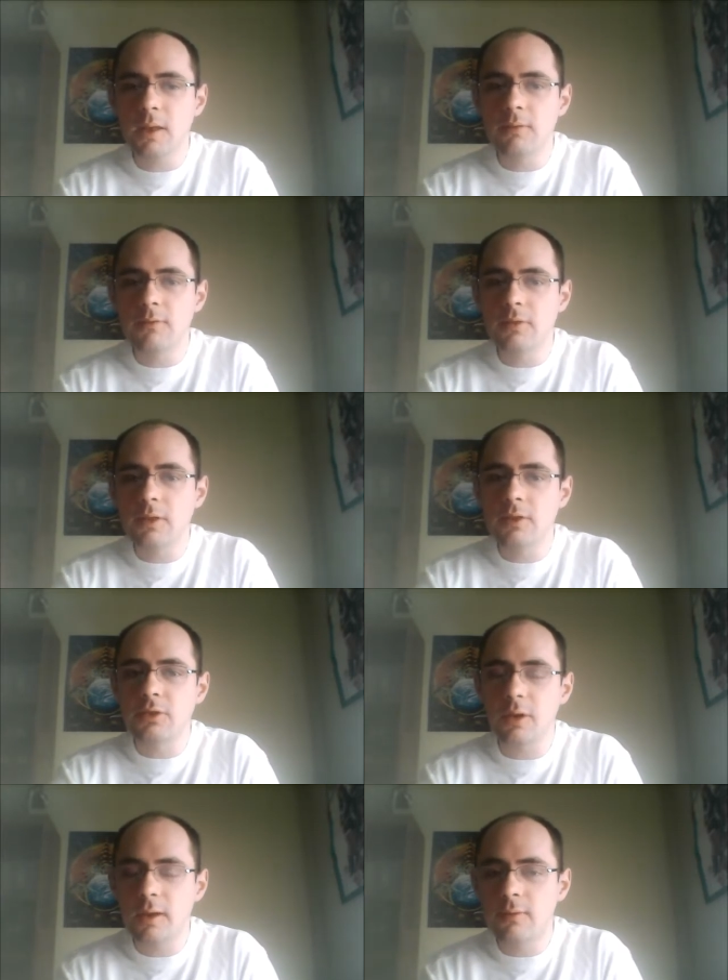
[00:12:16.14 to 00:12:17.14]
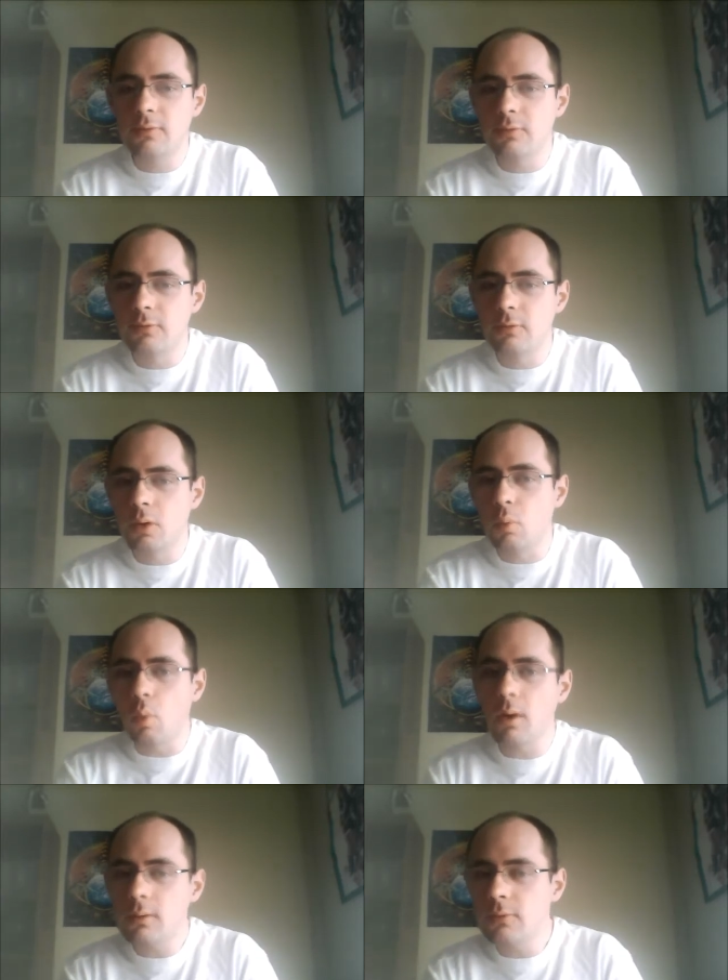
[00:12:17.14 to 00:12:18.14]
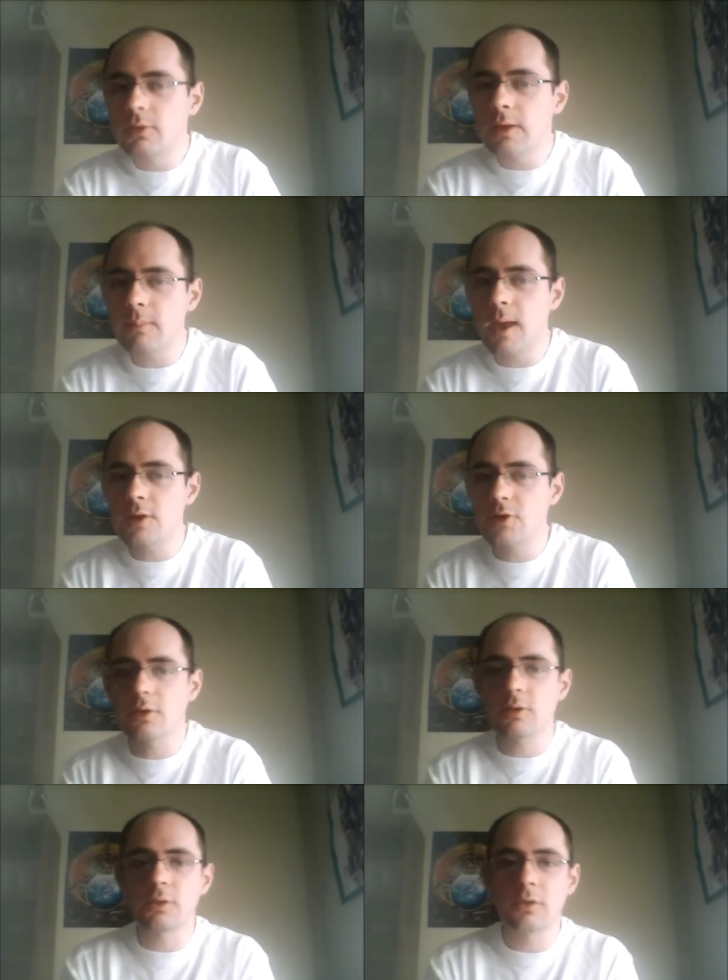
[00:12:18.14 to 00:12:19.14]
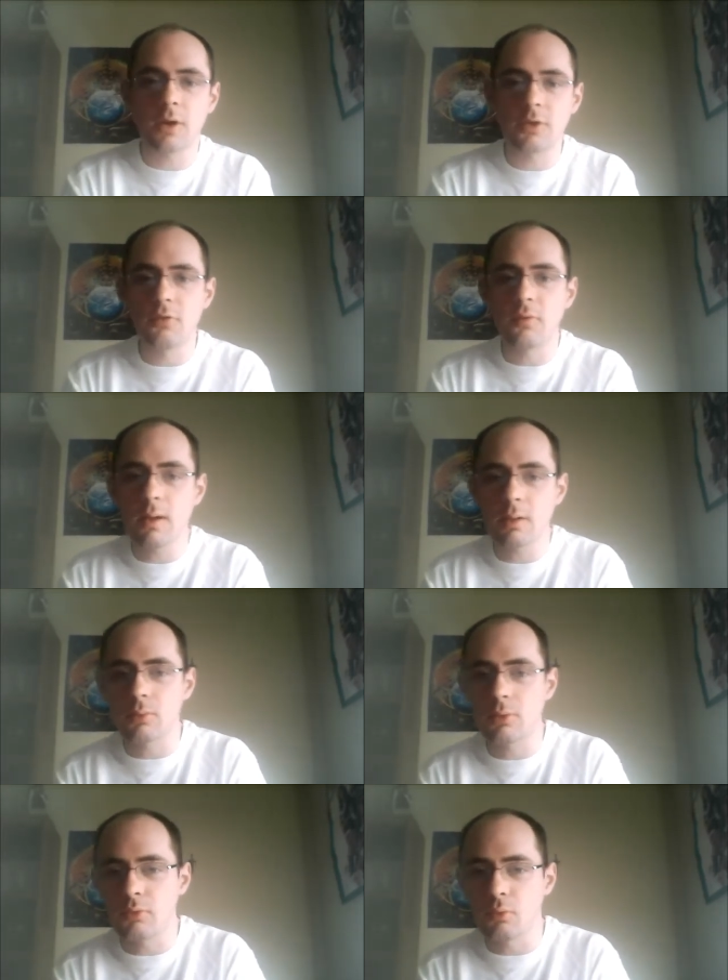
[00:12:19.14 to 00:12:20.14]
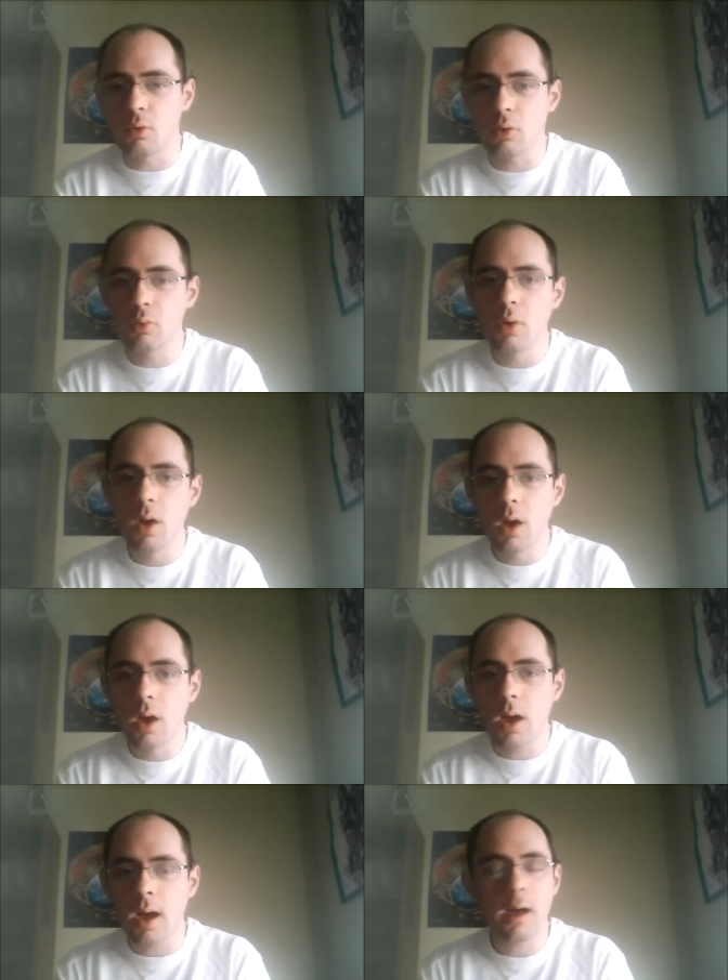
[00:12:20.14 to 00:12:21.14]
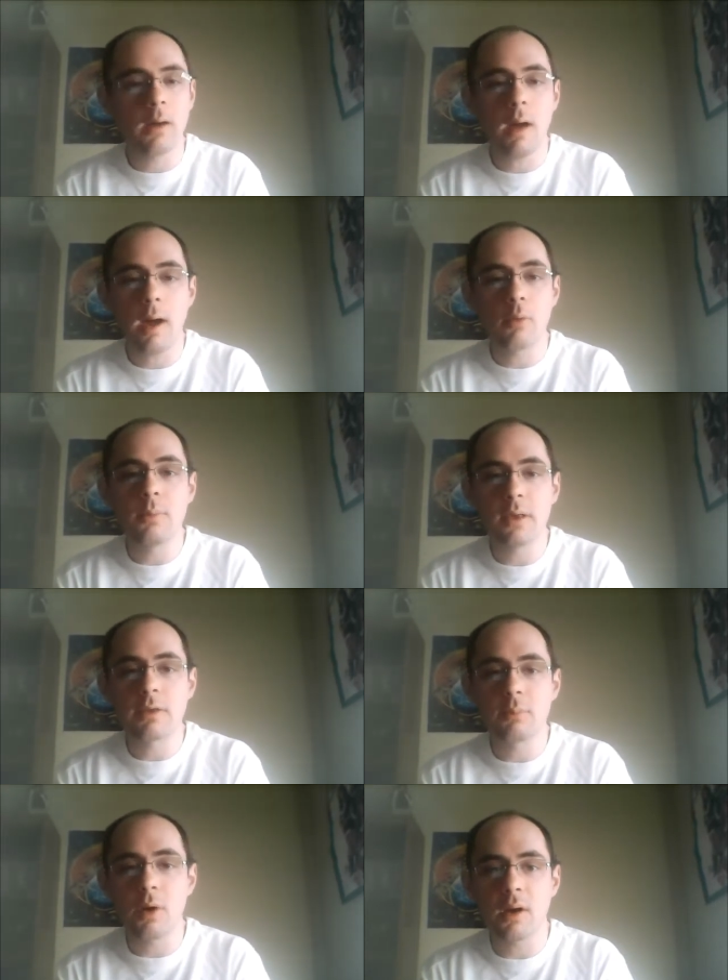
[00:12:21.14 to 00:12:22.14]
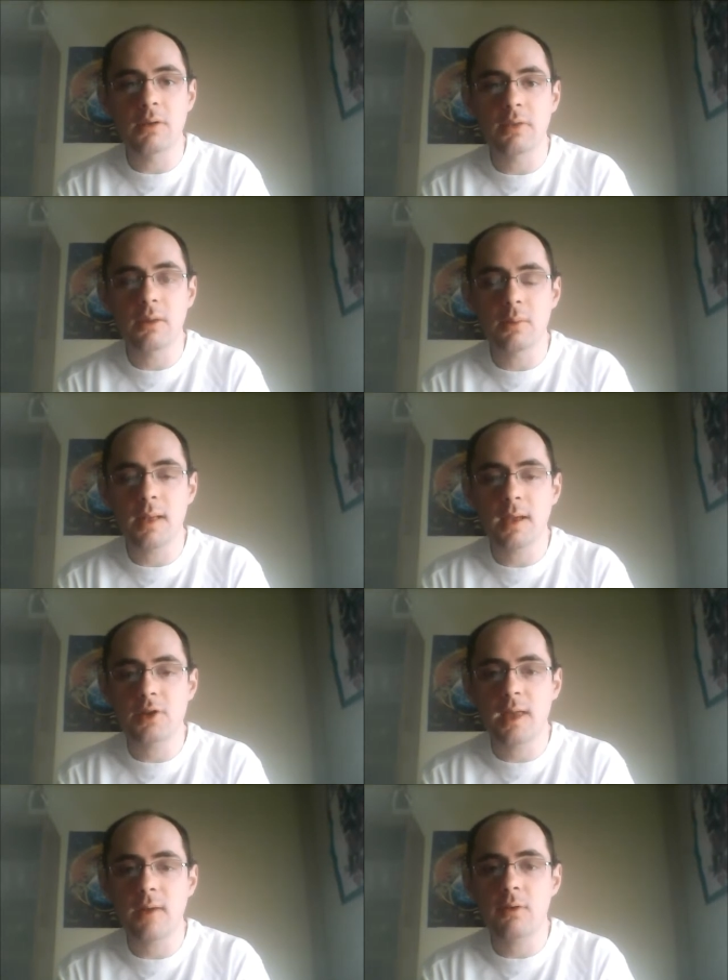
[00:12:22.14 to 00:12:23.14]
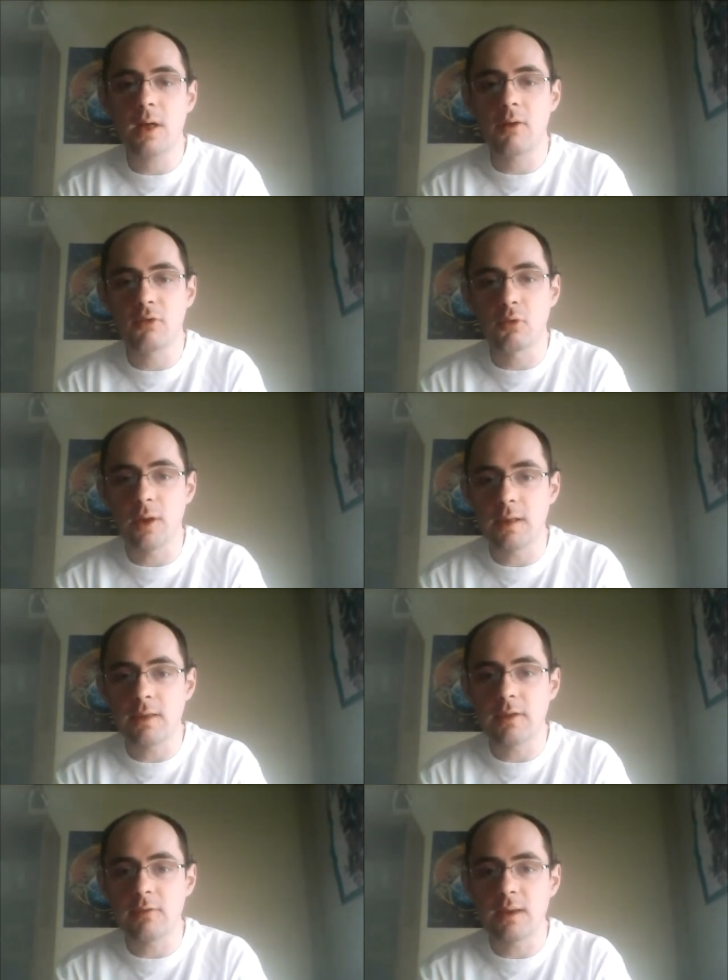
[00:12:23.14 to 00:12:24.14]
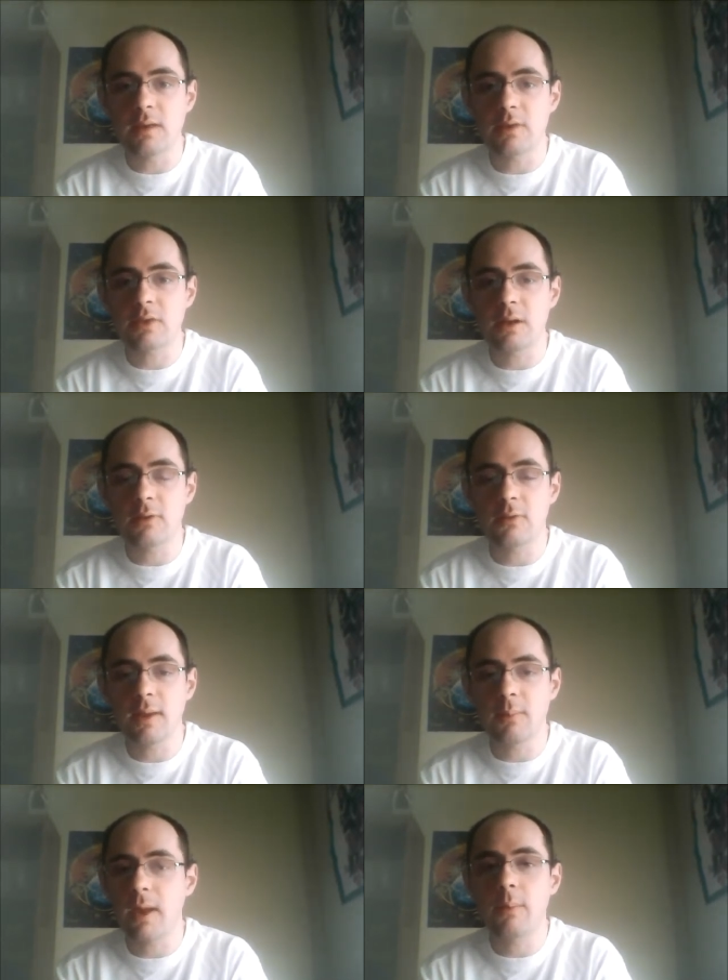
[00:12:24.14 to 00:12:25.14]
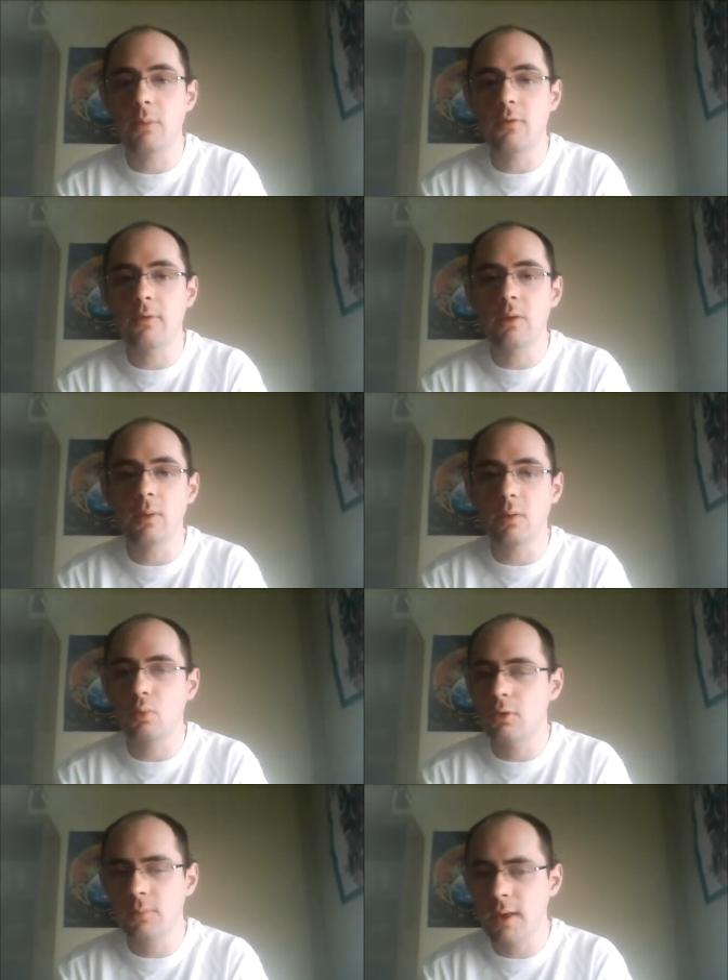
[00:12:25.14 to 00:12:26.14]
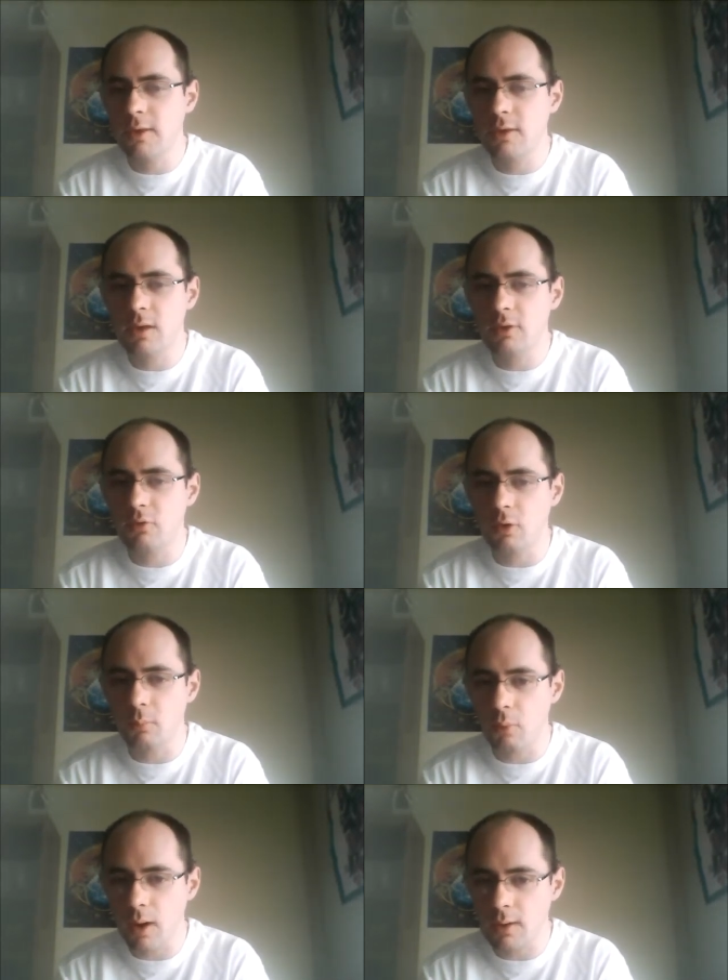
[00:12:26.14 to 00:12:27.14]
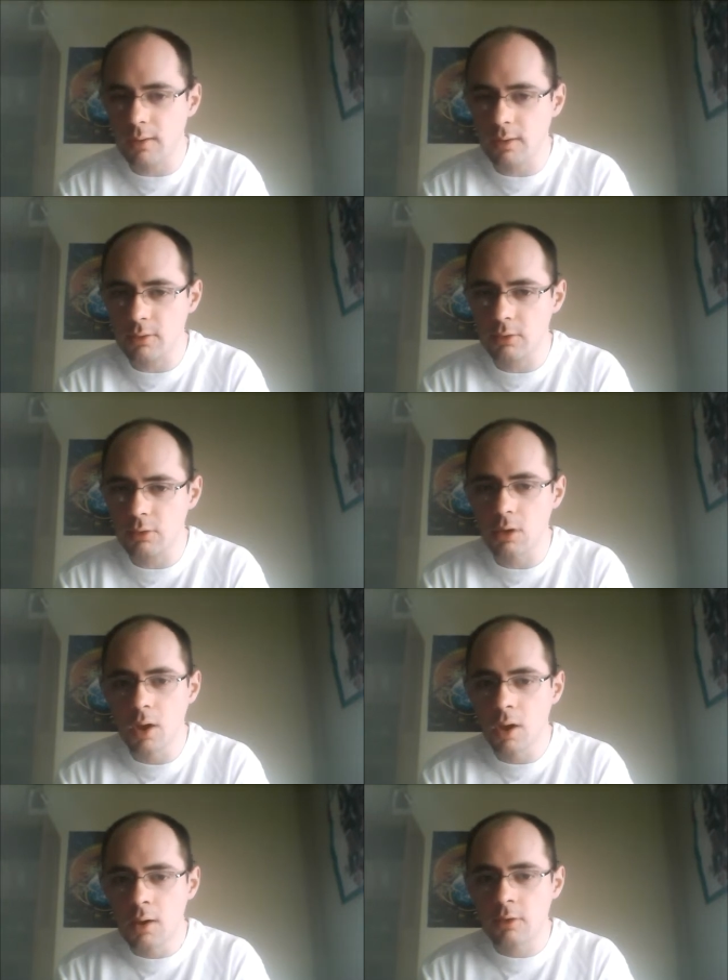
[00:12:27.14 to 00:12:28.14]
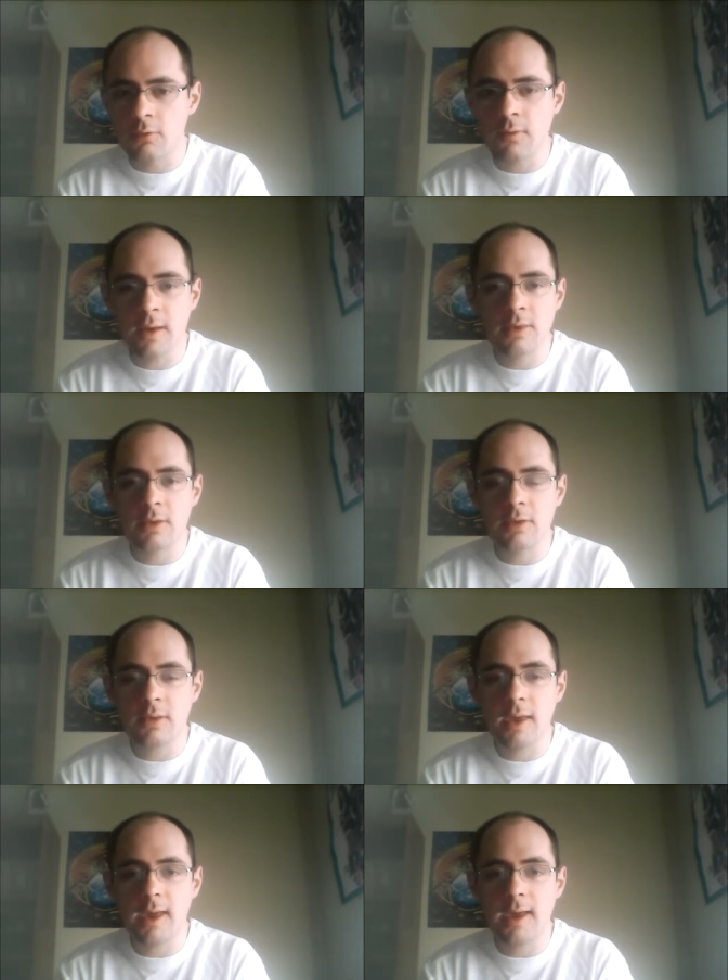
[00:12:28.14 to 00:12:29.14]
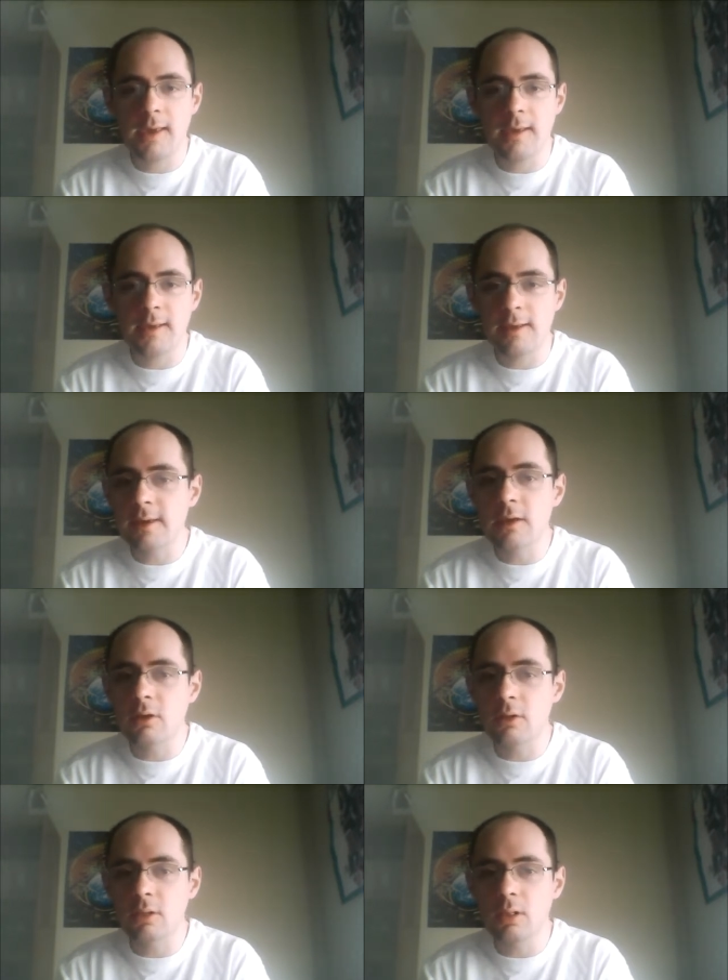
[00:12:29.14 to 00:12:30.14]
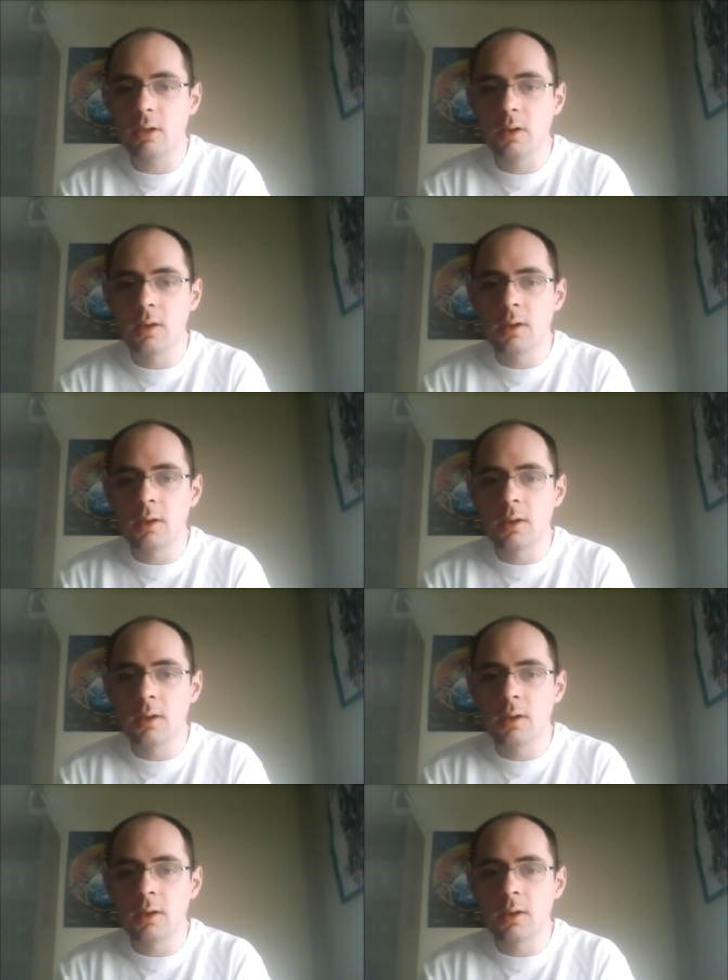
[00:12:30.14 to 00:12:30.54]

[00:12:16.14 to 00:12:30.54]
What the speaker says: if one of the matches does follow through, I would be surprised they would actually have it on free TV instead of a pay-per-view, and it wouldn't make sense for Brock Lesnar to face a heel